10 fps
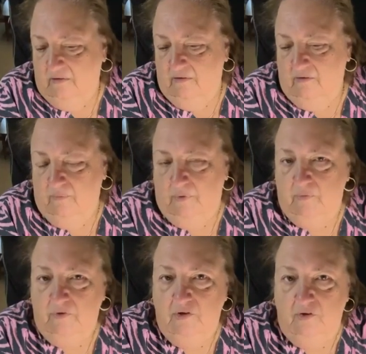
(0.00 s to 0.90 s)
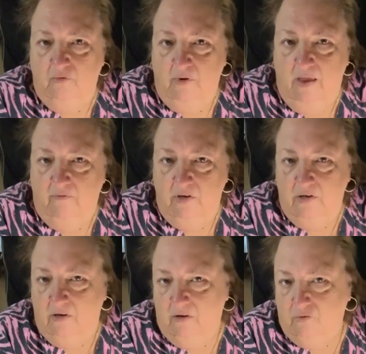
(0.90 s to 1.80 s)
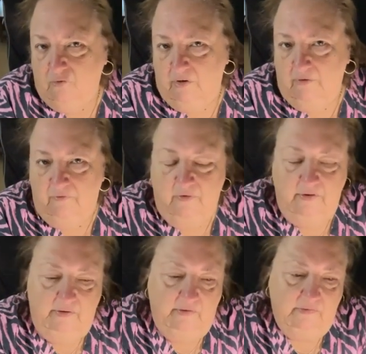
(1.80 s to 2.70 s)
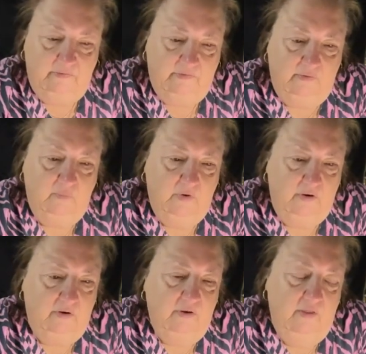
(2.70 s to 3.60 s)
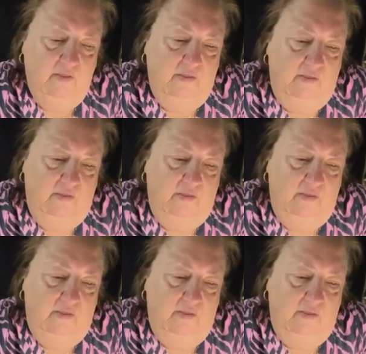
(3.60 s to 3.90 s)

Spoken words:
you know. But when you don't have it, you gotta try to find it somewhere,